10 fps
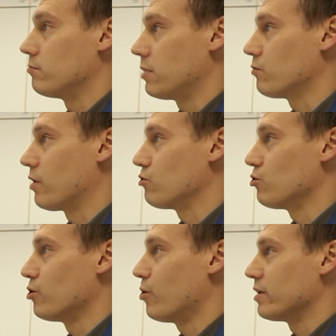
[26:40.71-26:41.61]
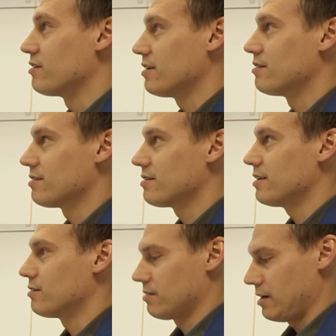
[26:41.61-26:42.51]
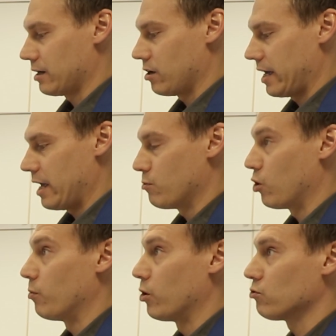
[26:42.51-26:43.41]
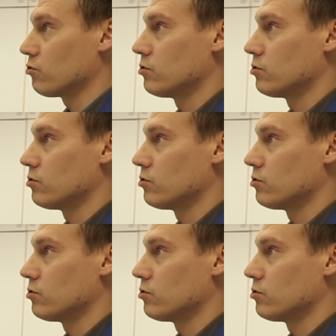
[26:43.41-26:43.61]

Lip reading: but once you know it's like a game almost.